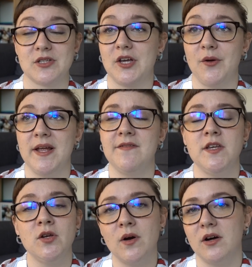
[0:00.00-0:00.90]
So if
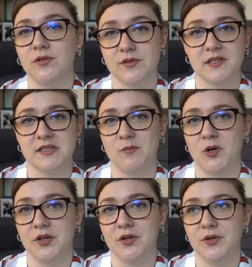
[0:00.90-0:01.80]
you are also
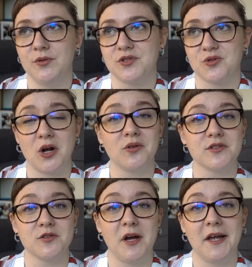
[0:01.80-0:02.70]
someone who
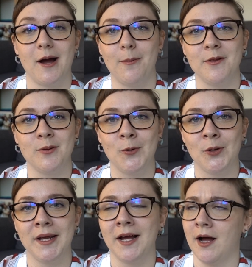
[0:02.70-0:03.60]
struggles to wake up in the
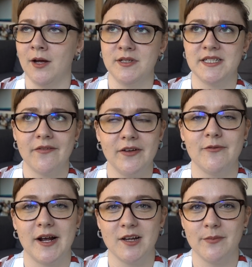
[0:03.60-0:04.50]
morning, I would
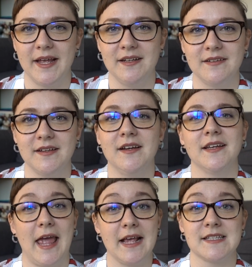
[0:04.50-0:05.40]
definitely recommend
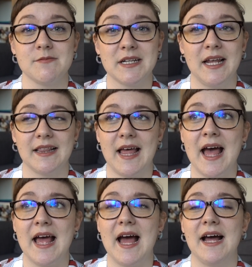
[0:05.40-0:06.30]
getting something like
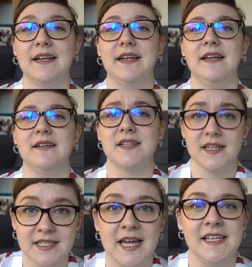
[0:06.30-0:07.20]
that, and it
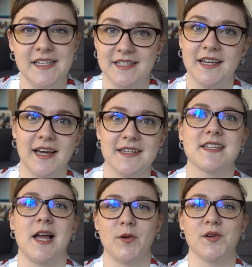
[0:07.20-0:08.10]
does get easier as
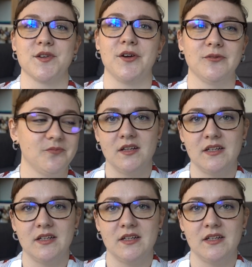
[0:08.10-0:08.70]
time goes on.